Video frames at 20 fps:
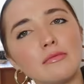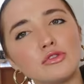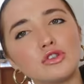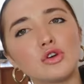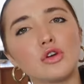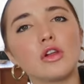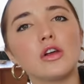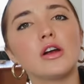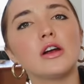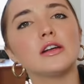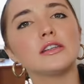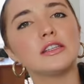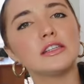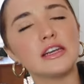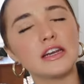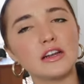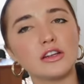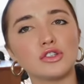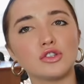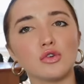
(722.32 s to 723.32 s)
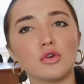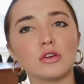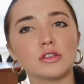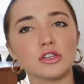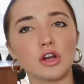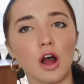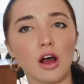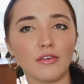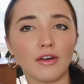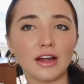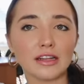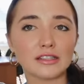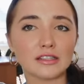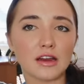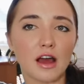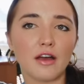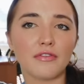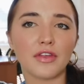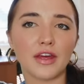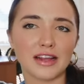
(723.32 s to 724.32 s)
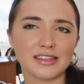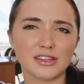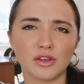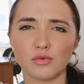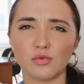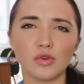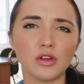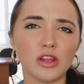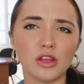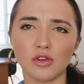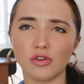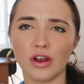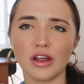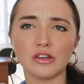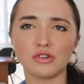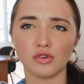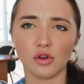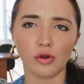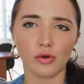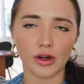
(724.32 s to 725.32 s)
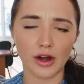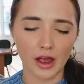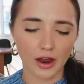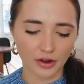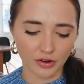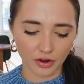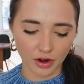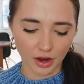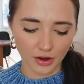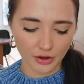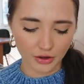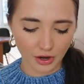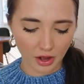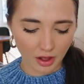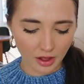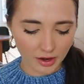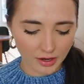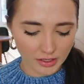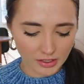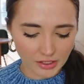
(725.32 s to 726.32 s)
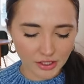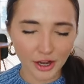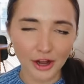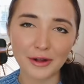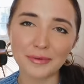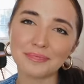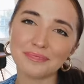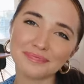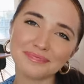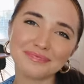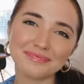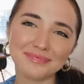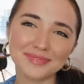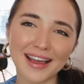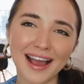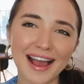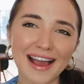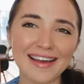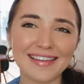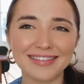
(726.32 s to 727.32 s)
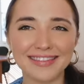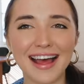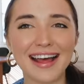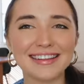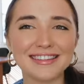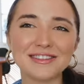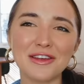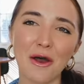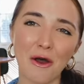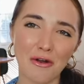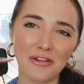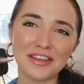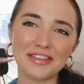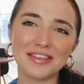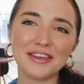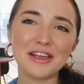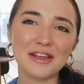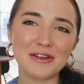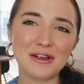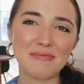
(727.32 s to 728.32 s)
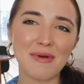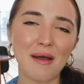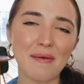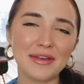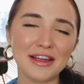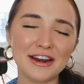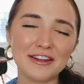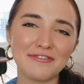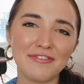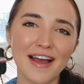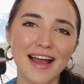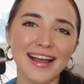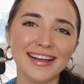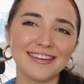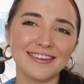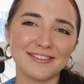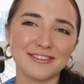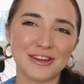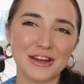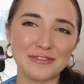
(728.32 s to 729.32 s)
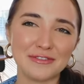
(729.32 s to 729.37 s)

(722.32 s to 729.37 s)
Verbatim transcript: M Jewelers, the Dina's Jewels, and all that stuff that has like really great jewelry under $100. So yeah, that's the only thing you're probably gonna find on